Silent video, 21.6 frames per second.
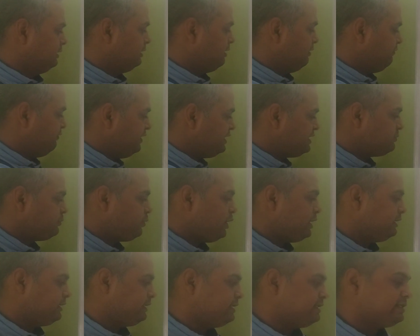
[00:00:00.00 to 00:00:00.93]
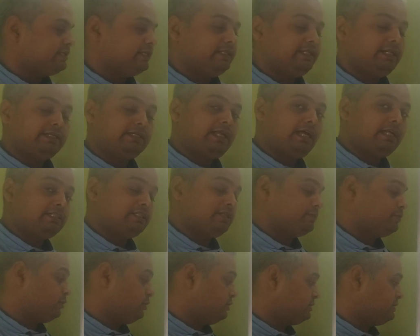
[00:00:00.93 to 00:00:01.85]
the first point is in the task
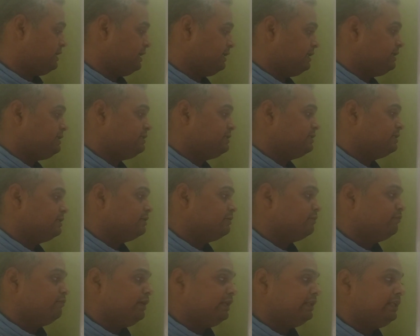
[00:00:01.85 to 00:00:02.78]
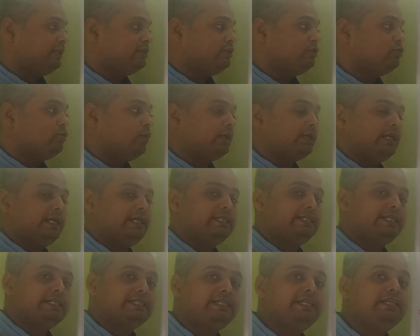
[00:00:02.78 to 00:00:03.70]
response, that is whether you are
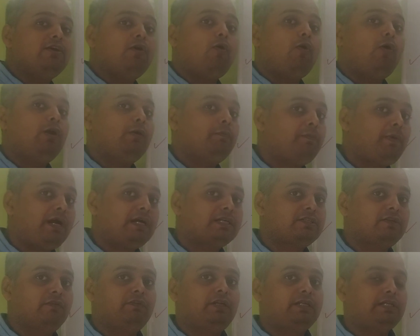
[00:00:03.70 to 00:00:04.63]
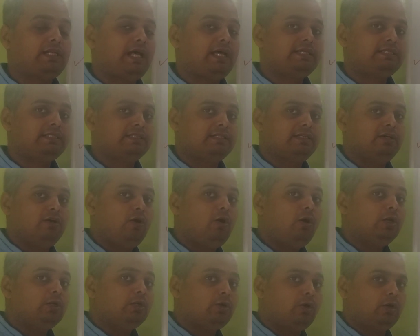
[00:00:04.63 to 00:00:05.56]
addressing all parts of the task
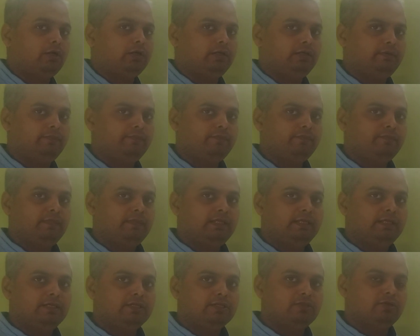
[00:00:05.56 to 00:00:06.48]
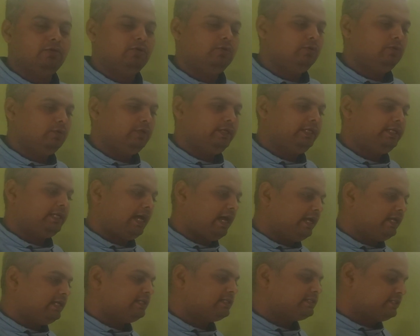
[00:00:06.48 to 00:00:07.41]
or not. So in
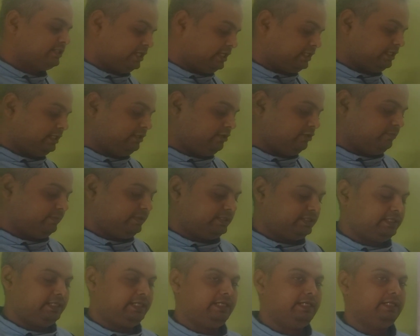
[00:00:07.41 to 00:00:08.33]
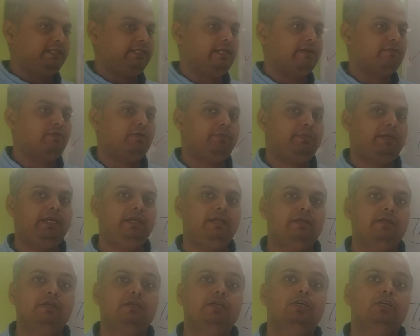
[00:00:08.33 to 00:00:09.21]
Ielts generally you will be seeing there would be